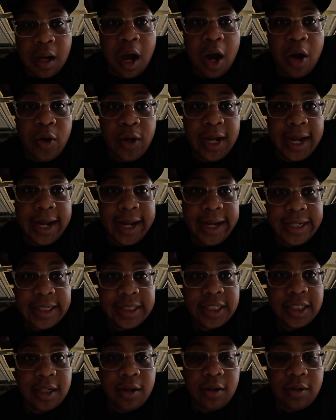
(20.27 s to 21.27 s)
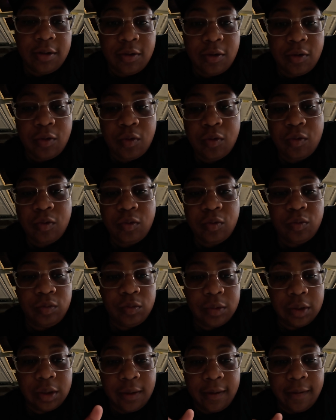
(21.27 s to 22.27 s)
Okay, so
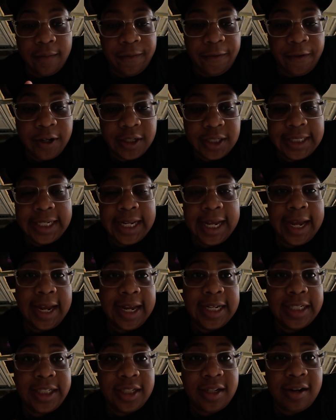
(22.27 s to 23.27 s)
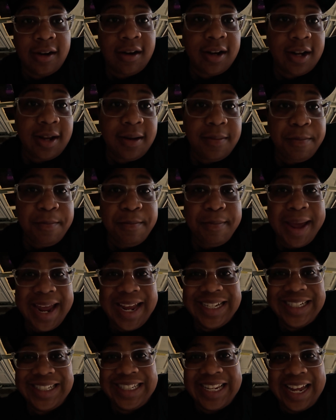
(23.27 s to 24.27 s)
first day started May
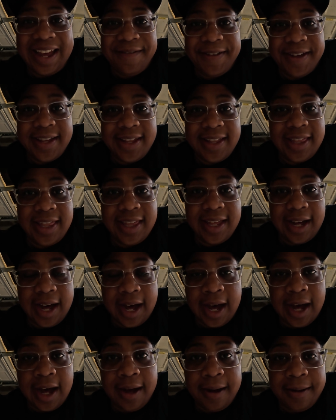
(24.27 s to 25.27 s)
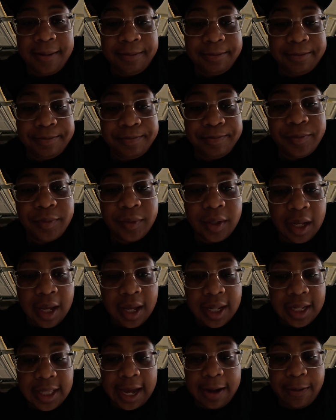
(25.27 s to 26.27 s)
7th.
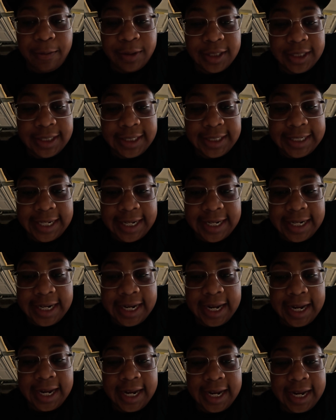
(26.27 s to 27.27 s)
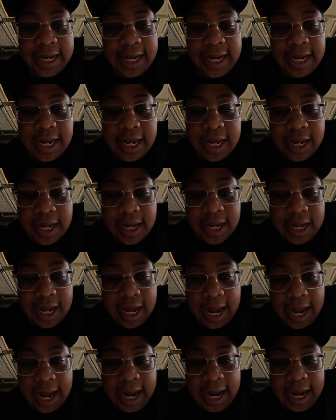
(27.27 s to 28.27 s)
That was a Sunday.
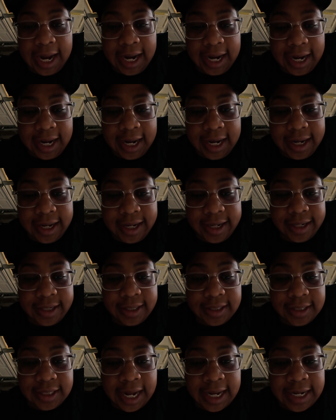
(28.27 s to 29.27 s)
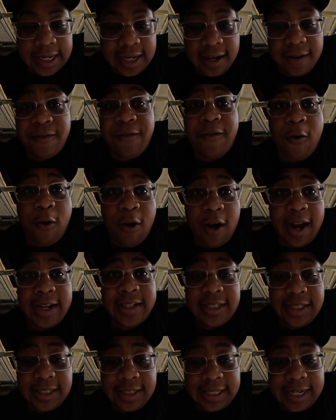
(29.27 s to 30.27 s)
And I did 4
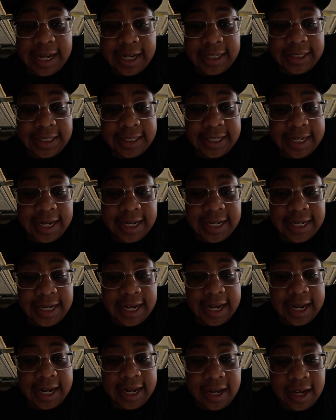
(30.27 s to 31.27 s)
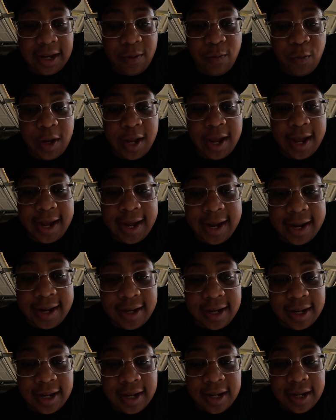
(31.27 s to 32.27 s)
exercises that day. We
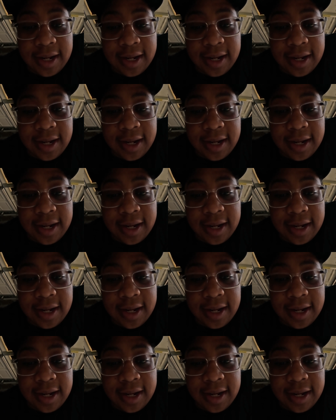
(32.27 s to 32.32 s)
had